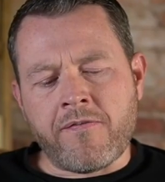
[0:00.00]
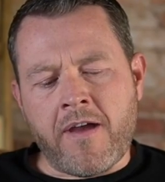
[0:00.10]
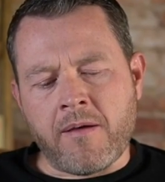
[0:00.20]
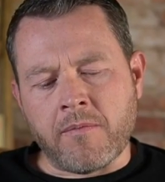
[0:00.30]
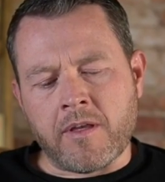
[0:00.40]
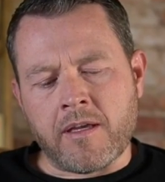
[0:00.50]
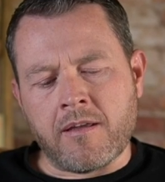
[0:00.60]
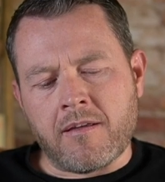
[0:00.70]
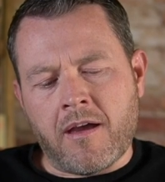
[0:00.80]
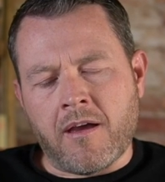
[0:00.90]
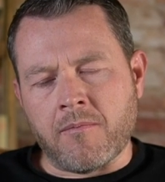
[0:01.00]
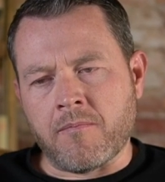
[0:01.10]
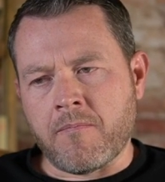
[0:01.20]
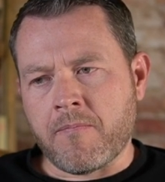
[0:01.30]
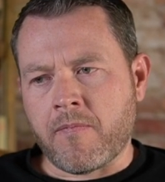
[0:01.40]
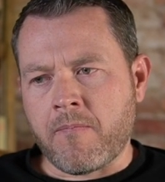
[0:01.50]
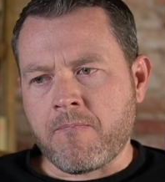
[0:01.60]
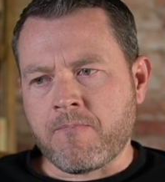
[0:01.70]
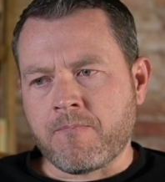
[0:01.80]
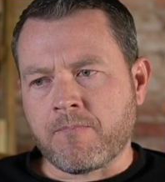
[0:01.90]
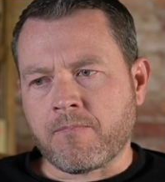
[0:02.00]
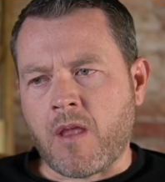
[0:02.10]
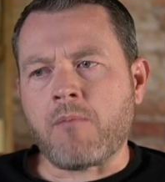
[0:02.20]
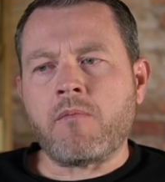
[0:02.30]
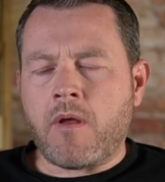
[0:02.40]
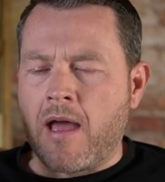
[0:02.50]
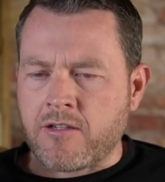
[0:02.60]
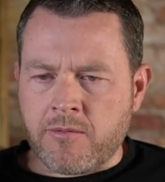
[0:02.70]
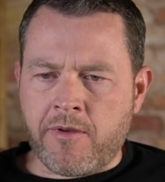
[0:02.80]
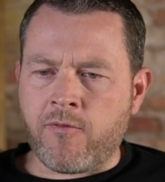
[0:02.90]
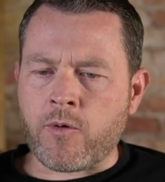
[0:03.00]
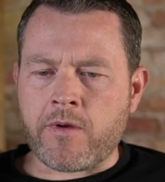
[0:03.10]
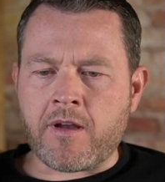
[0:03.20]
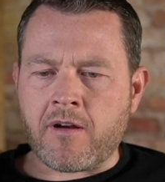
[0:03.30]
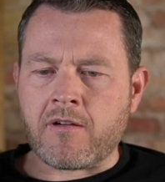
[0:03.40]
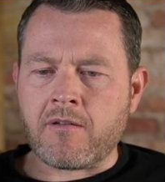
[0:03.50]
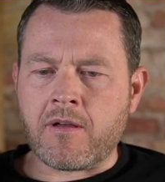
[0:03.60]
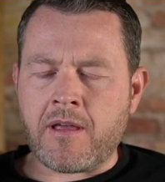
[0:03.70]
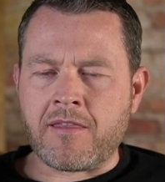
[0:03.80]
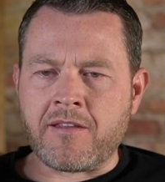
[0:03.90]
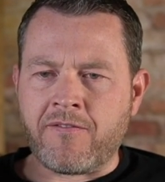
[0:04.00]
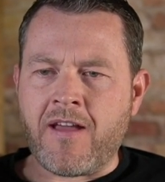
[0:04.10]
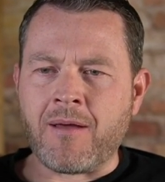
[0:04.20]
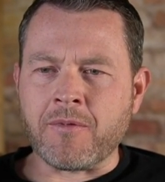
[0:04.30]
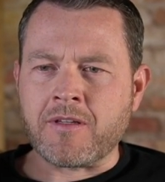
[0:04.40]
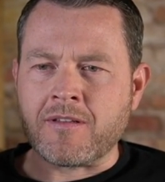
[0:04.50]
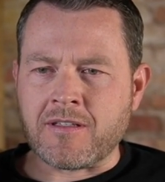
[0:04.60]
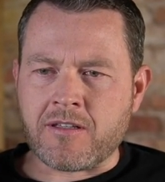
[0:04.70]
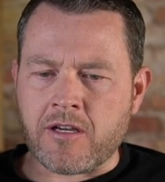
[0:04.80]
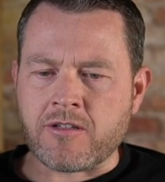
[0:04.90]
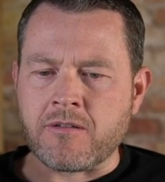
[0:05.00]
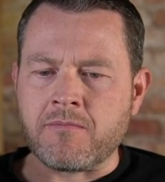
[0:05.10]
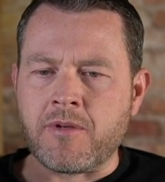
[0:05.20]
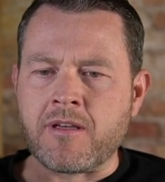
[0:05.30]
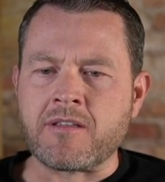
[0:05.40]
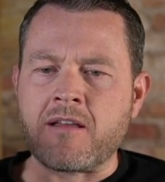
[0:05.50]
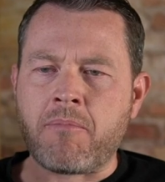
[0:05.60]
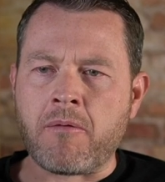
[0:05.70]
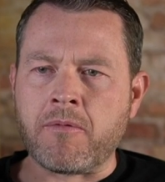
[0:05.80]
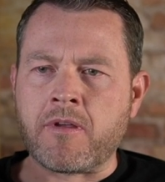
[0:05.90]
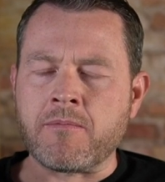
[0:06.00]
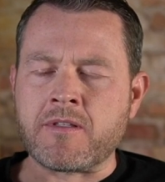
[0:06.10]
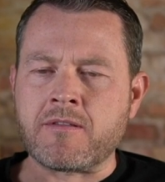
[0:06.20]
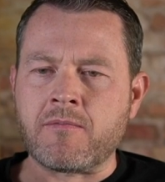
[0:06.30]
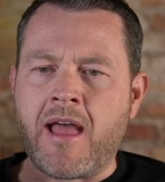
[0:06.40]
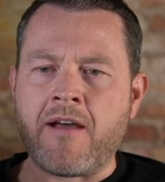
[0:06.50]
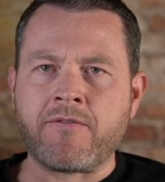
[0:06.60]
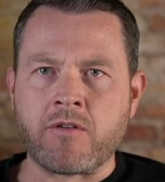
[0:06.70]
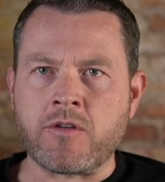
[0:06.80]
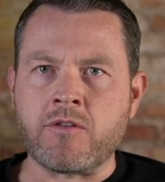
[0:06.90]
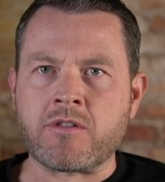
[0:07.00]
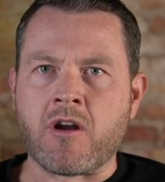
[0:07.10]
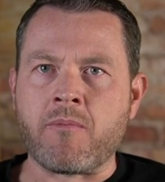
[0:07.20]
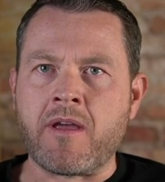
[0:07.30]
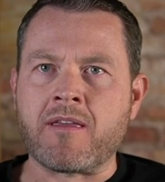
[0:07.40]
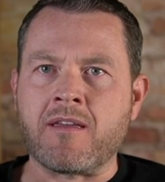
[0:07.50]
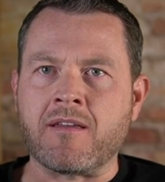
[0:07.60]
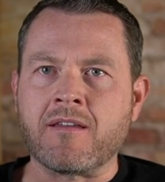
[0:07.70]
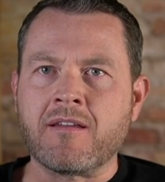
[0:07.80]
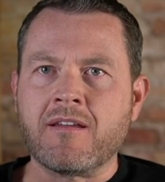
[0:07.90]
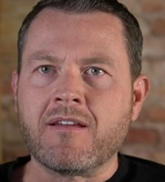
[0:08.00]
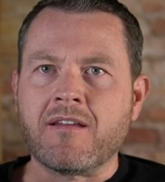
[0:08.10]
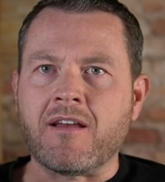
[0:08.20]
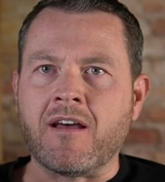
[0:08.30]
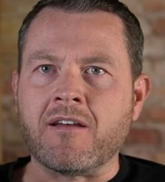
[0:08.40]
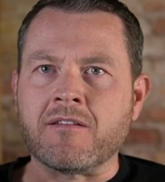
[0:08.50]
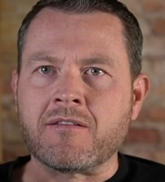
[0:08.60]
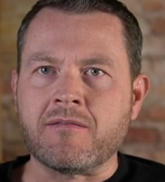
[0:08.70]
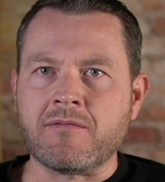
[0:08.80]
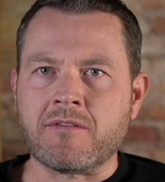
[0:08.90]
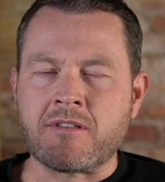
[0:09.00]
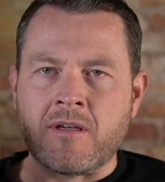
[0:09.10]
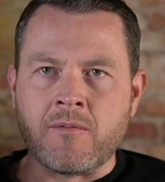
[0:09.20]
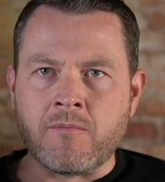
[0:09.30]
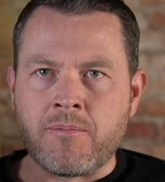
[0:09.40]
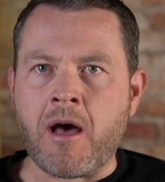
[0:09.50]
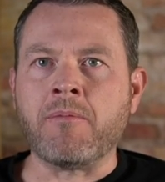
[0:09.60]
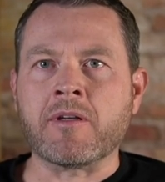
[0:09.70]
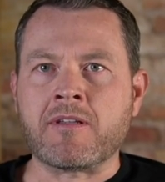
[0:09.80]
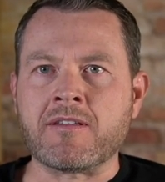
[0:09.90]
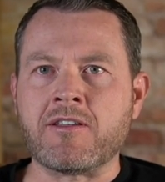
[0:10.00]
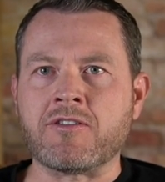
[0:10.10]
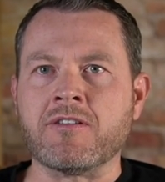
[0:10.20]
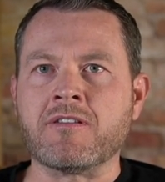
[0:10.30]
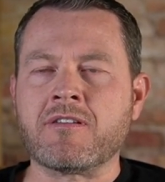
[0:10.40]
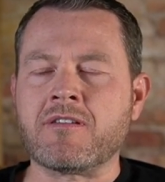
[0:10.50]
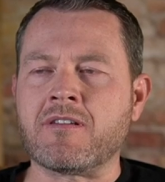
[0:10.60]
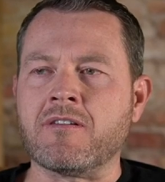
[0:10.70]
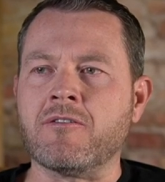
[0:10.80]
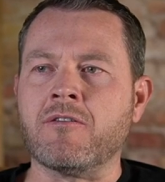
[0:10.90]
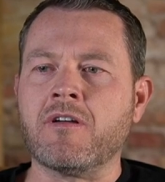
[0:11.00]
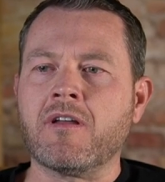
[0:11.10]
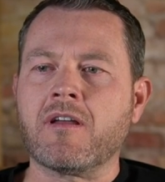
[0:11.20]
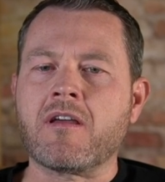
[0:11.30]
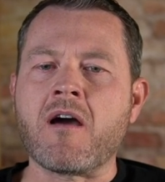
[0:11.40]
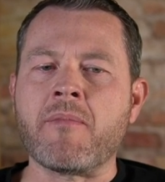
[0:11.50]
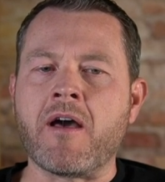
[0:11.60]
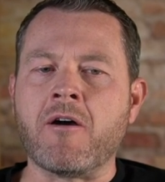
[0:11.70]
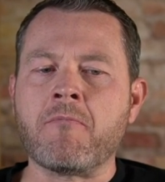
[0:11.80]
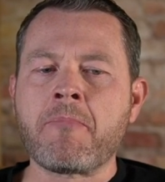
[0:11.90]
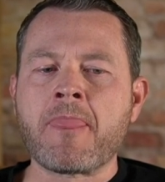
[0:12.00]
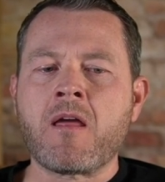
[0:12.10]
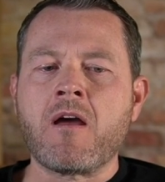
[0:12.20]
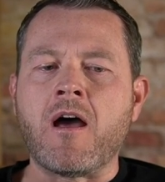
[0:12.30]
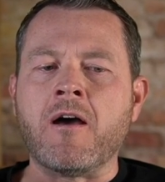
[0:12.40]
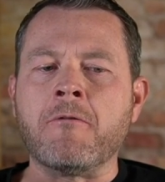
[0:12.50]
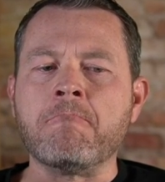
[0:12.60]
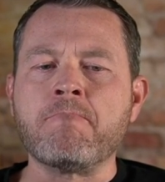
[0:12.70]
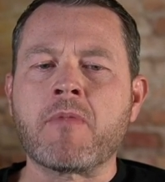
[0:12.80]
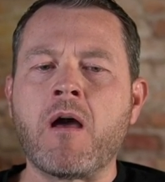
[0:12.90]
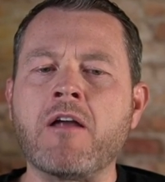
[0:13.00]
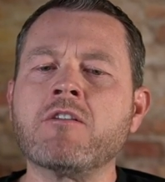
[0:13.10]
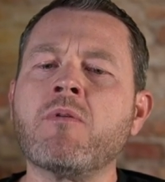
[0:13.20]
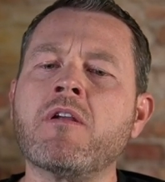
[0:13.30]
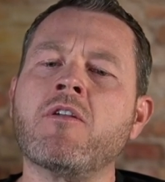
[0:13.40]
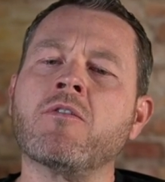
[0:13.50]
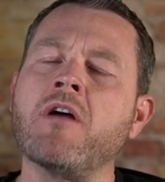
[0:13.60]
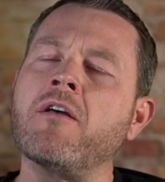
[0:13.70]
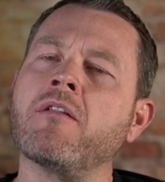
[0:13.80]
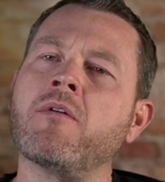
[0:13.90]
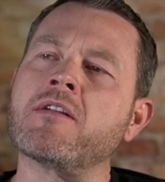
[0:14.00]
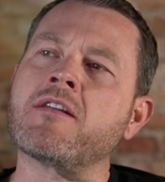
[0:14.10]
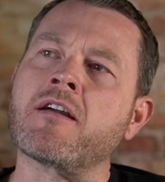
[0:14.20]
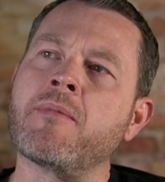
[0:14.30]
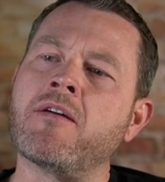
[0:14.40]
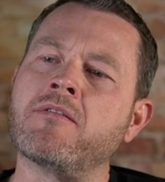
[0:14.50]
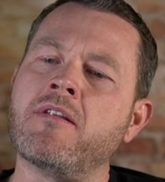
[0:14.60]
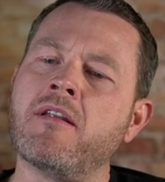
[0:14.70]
your family? Um, actually before we hit our hit the family yeah. discussion because that probably comes after you start making uh, mm-hmm. some public decisions to come out um, yeah i just want to know i want to talk about